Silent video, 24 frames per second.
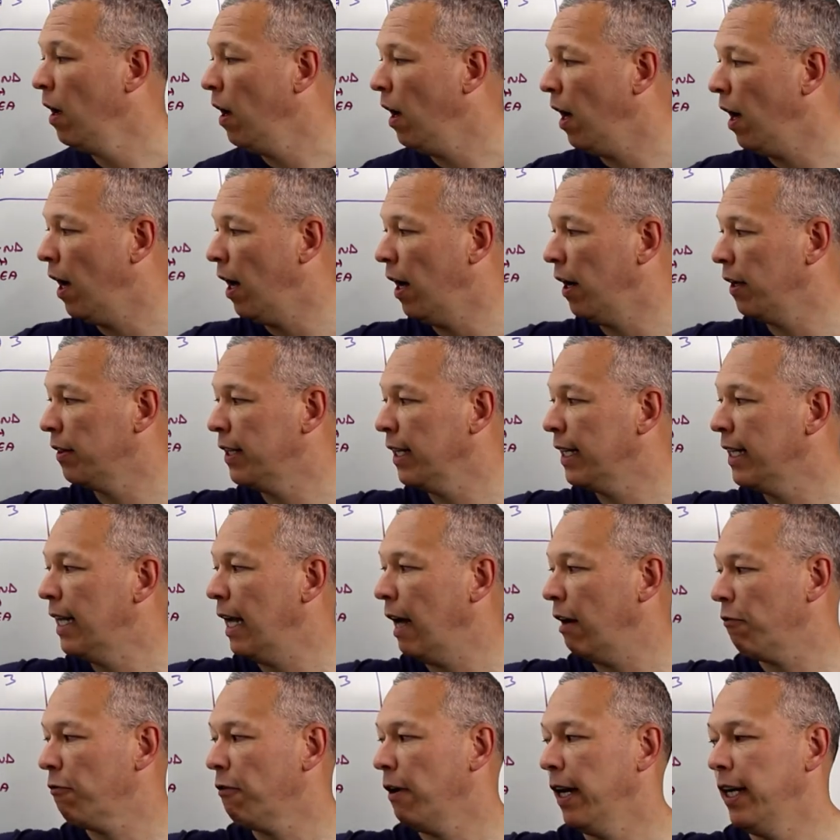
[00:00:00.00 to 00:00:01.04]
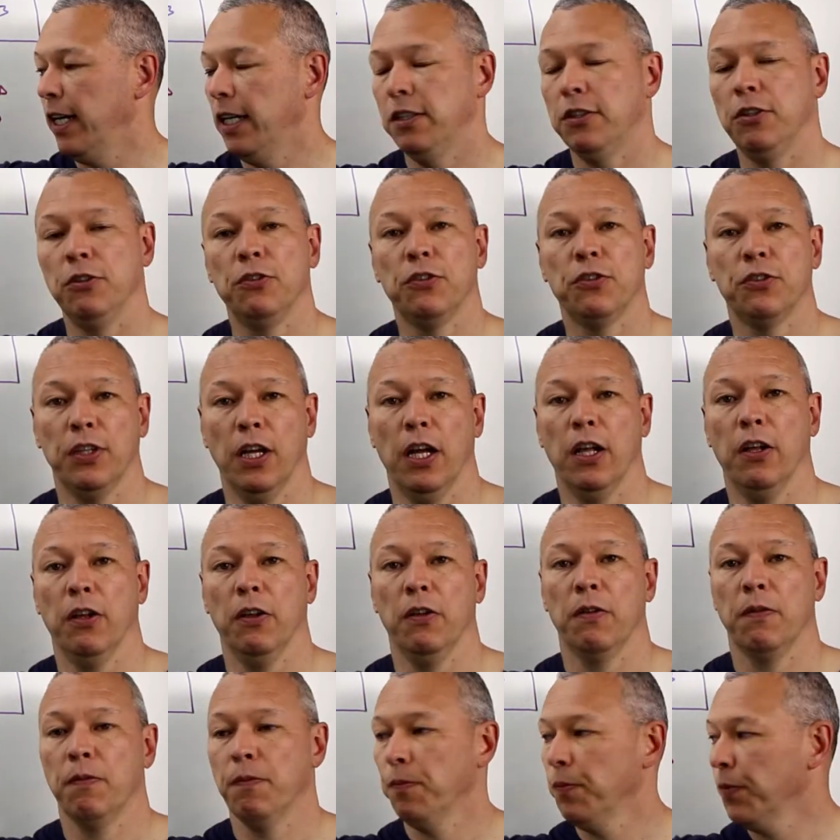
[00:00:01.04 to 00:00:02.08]
to get ready to
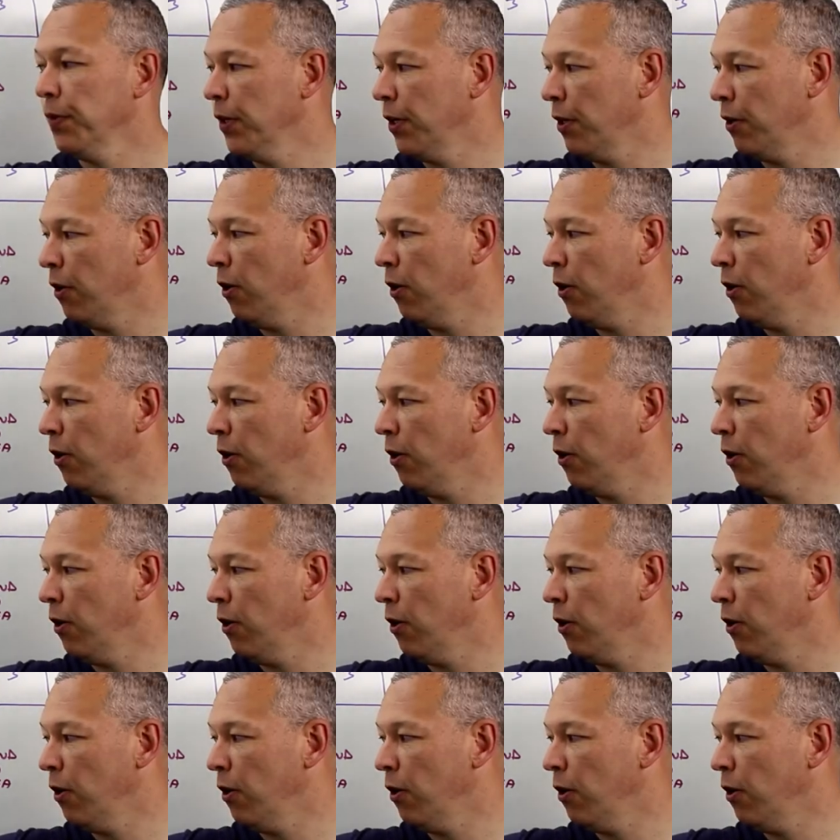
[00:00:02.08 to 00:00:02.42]
sell your